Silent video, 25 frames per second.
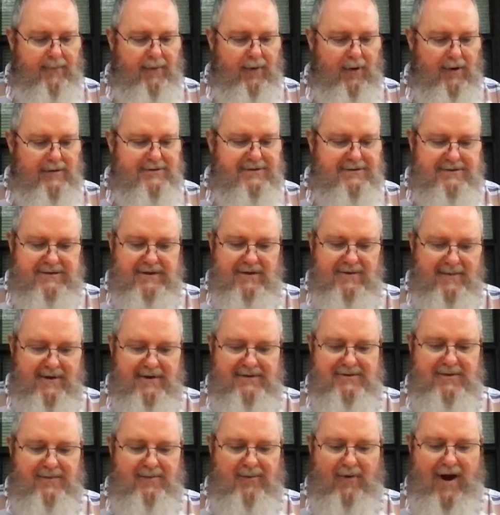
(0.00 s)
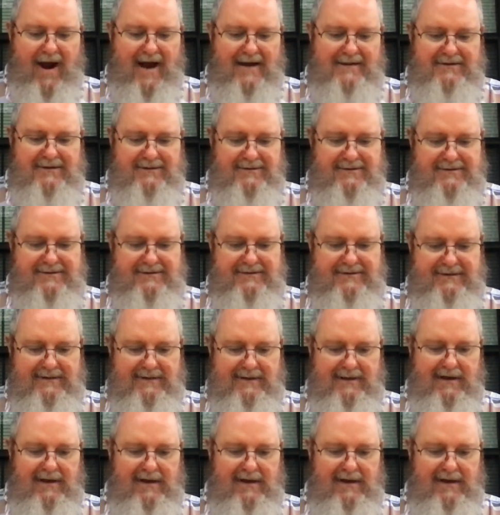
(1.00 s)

puts them into practice